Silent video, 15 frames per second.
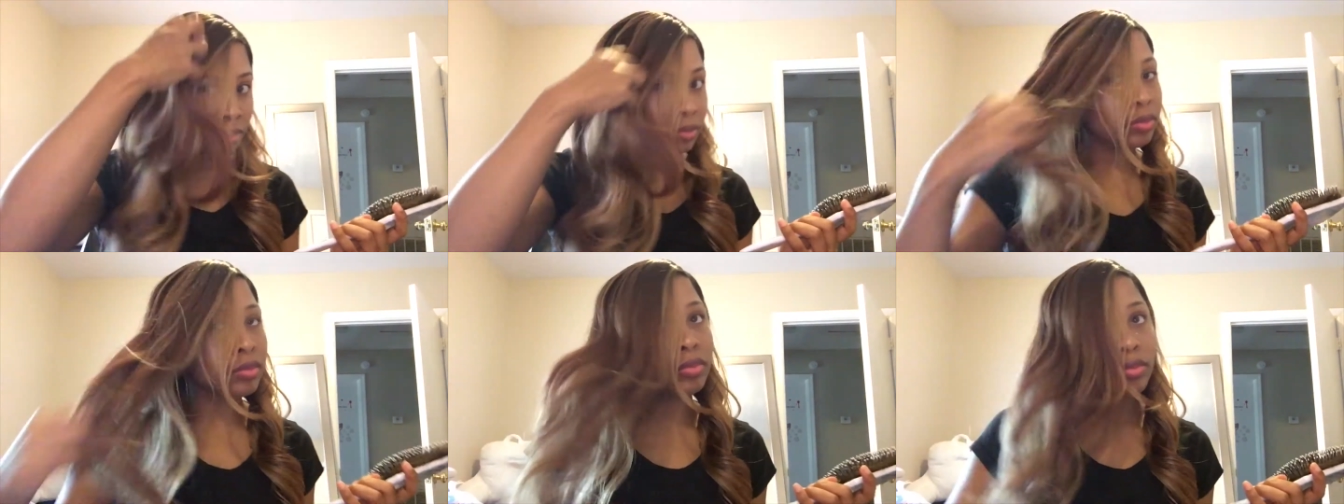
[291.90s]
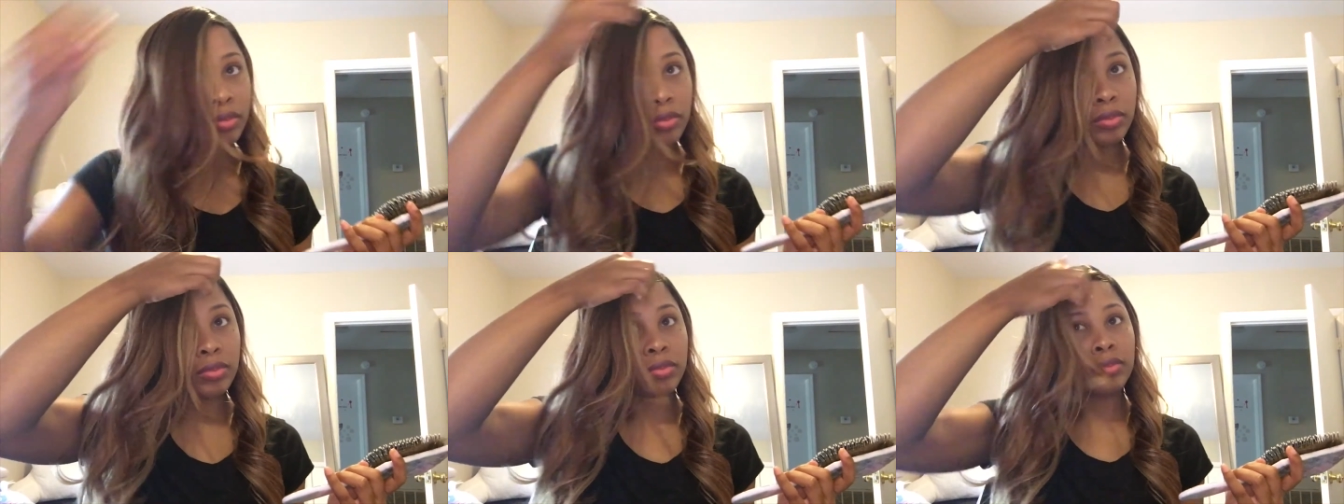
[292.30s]
a
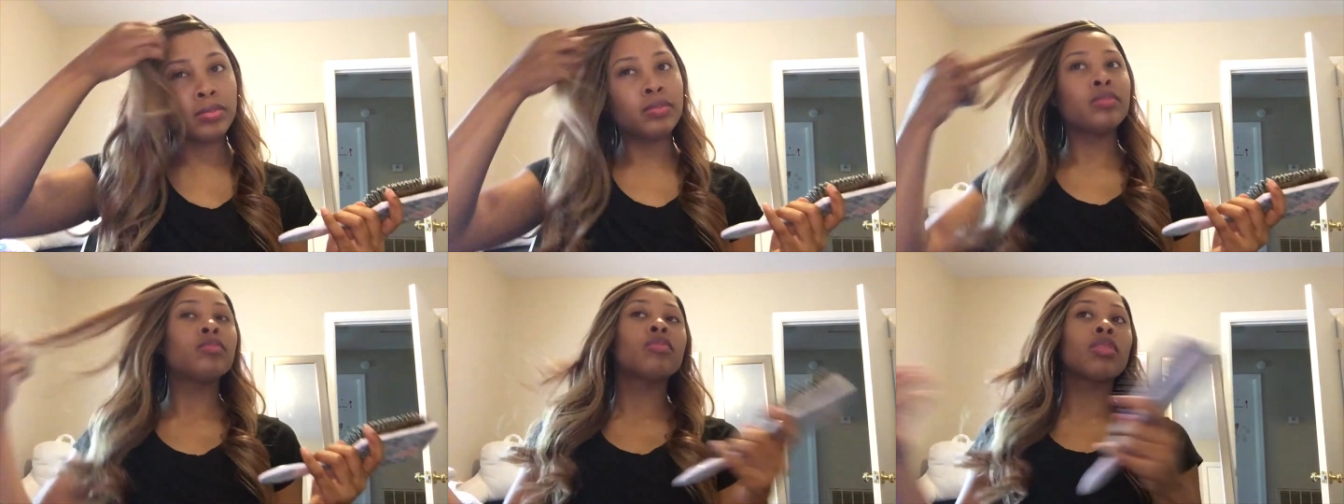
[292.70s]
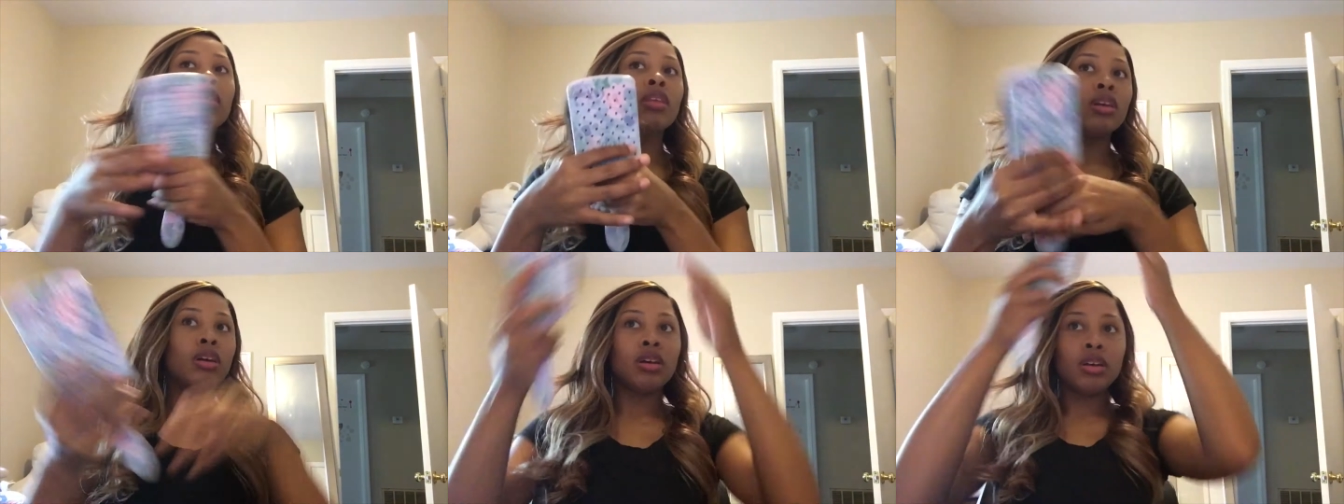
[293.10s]
Valentino
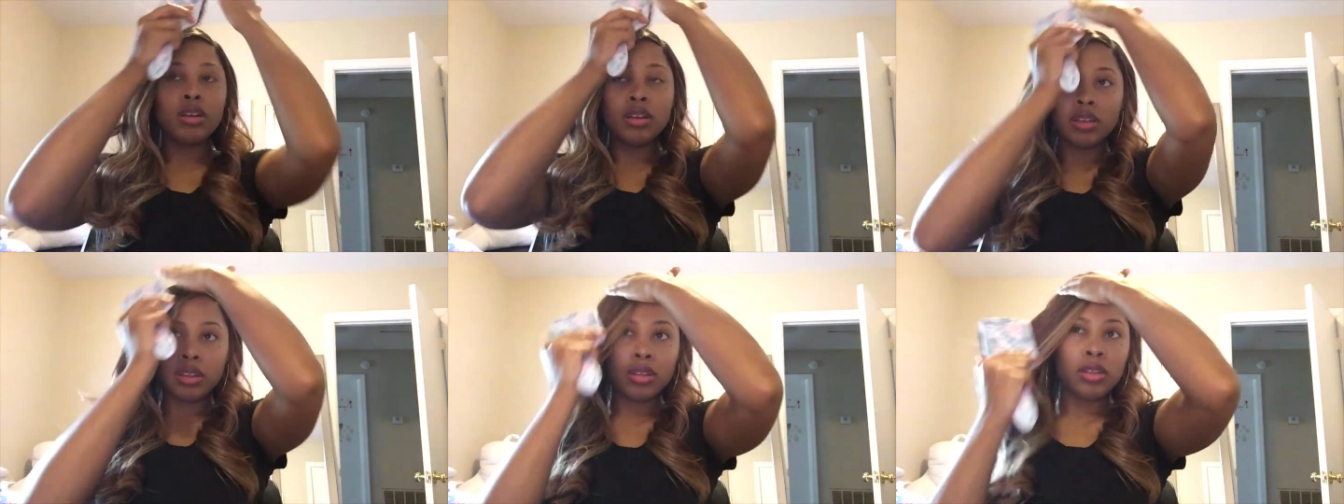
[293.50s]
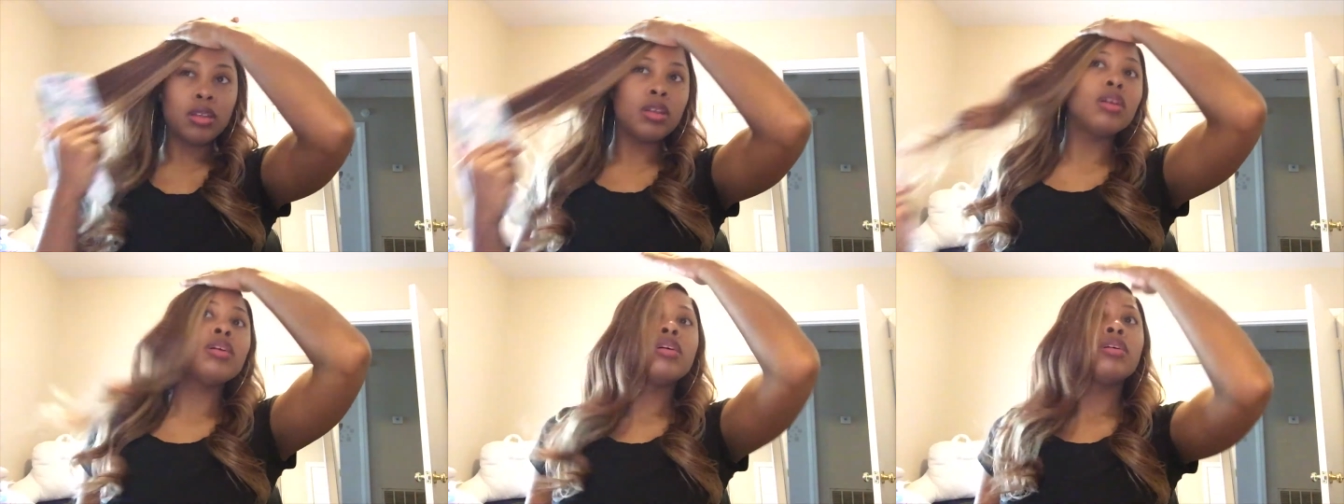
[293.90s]
wig.
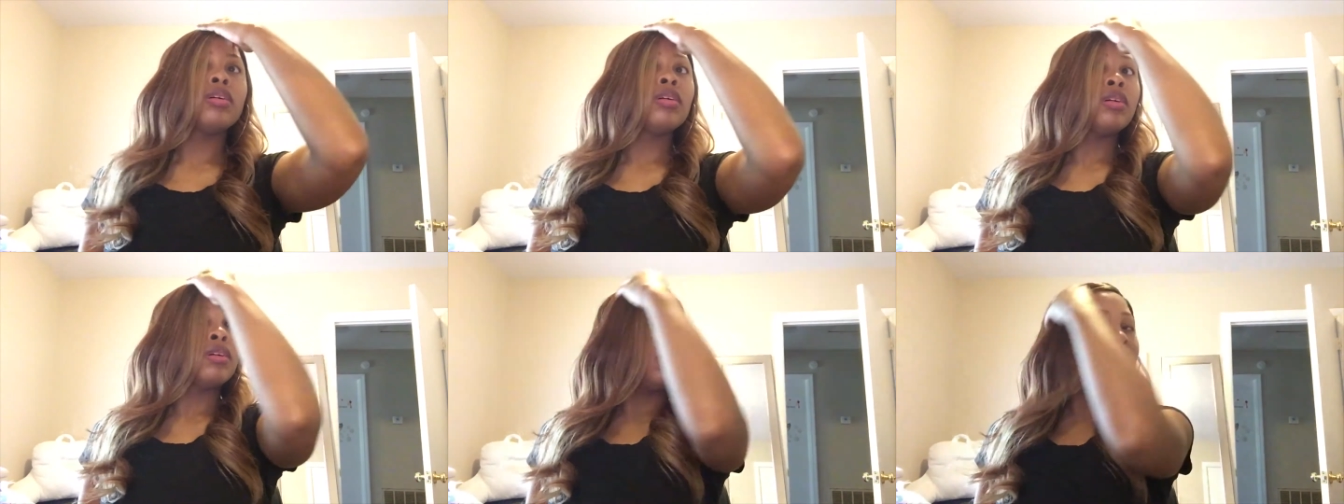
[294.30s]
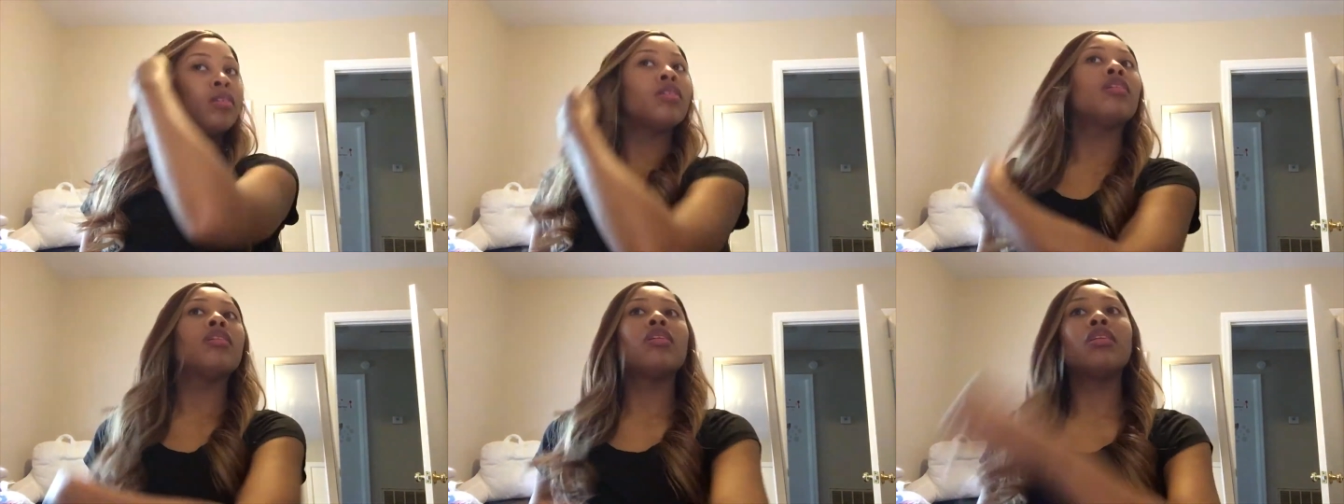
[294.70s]
It, it
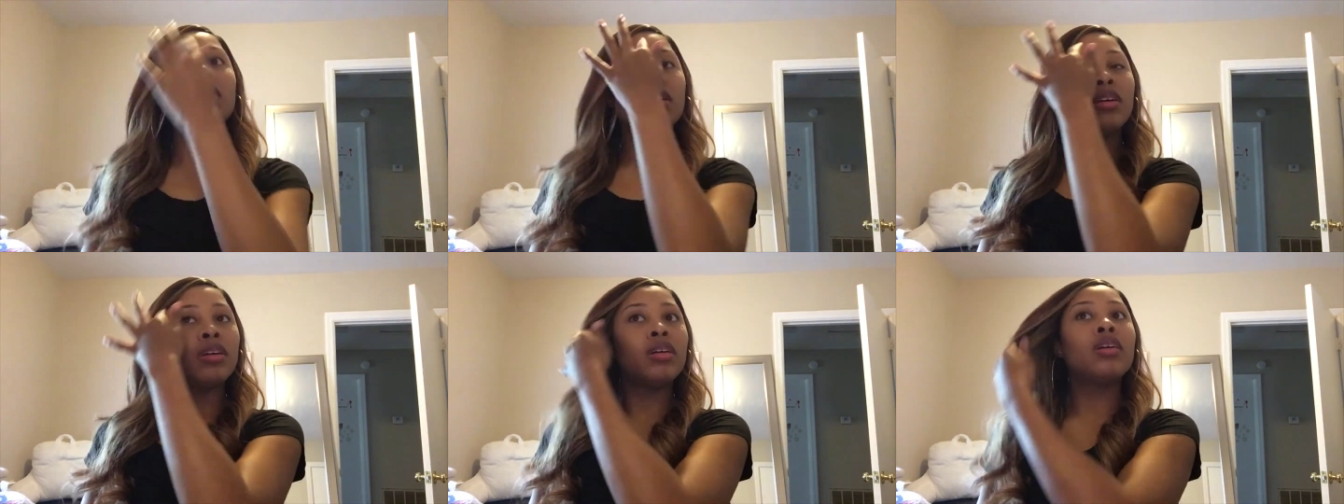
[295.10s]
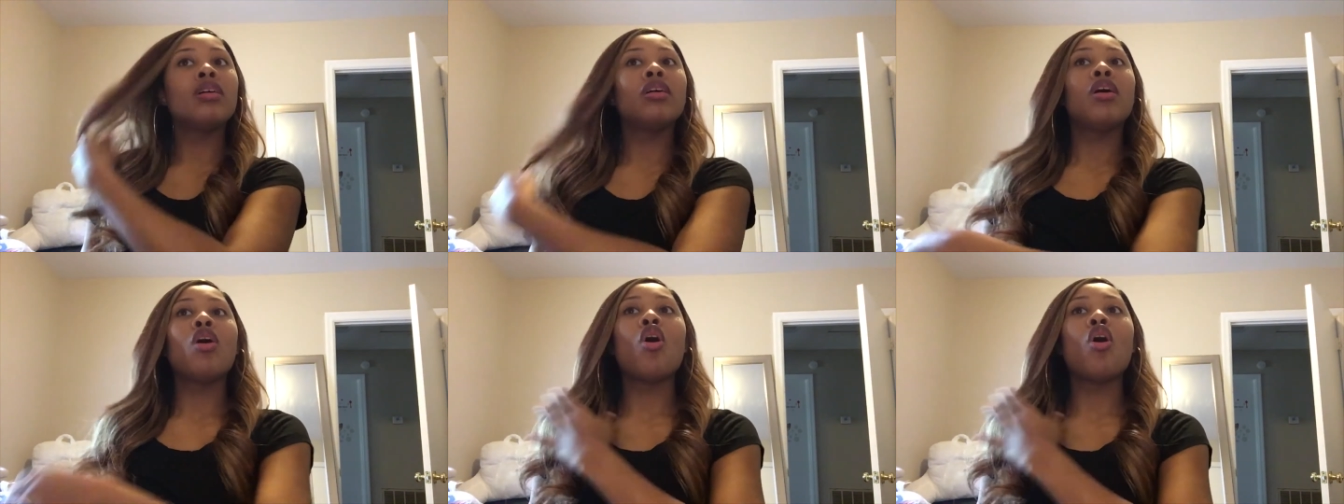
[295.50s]
comes in multiple